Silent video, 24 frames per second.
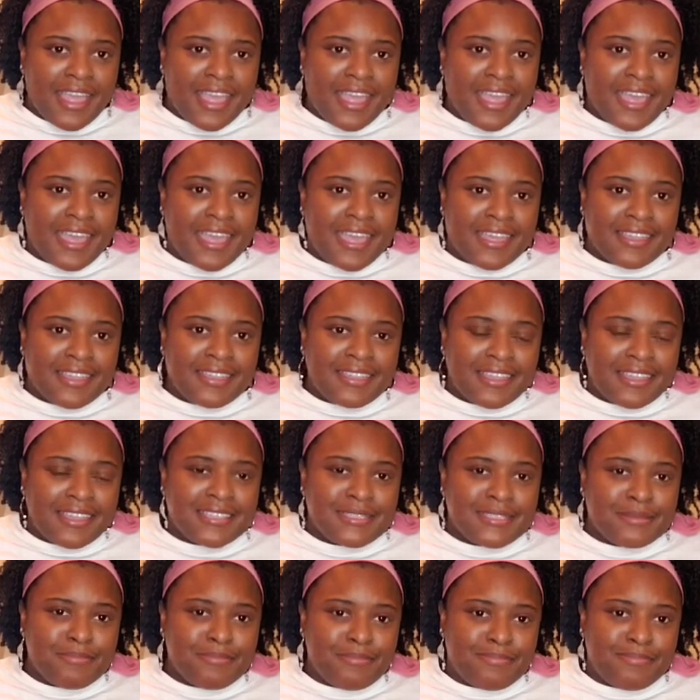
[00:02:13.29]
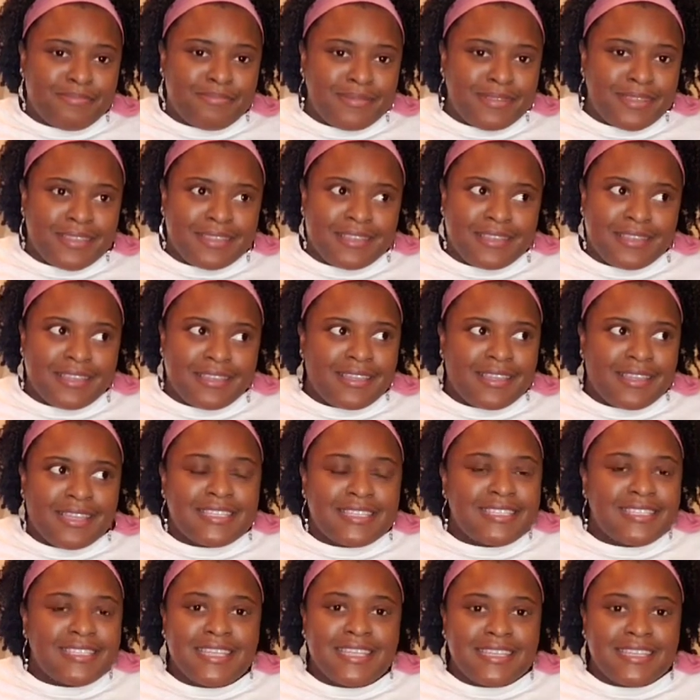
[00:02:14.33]
and
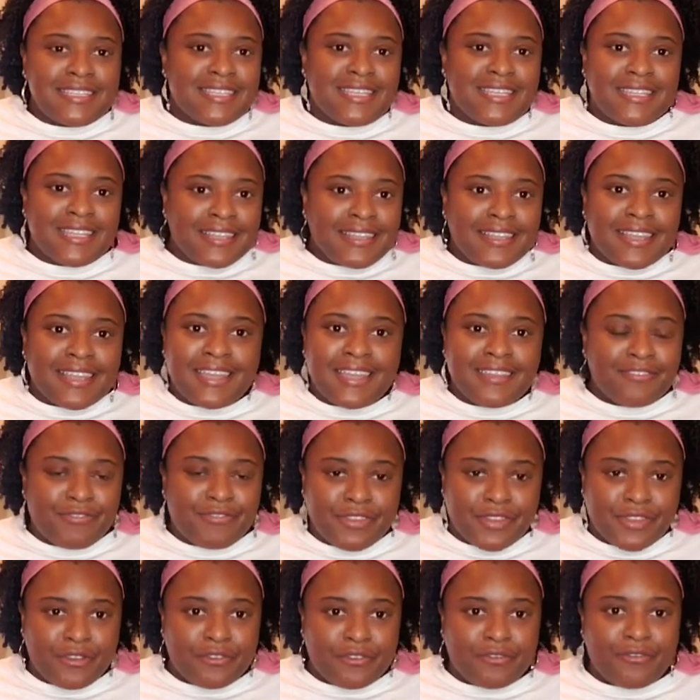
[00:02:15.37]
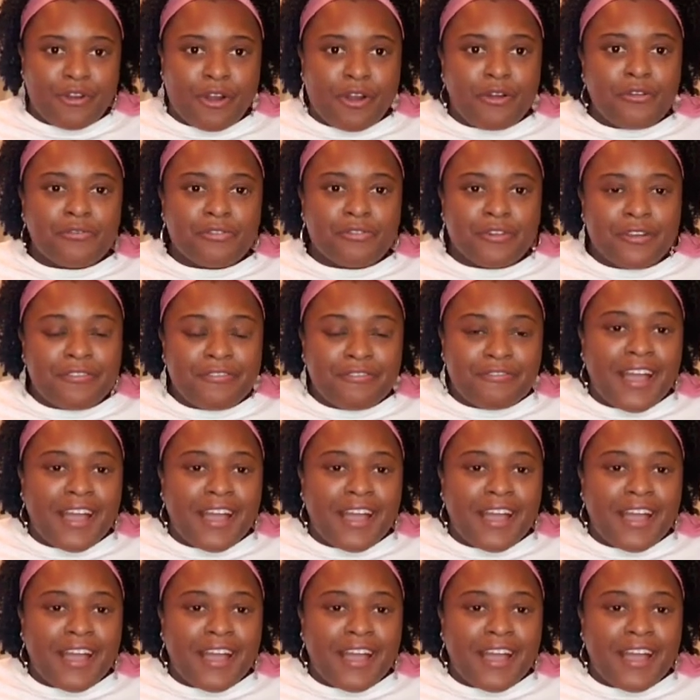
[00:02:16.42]
it sits in the landfill for over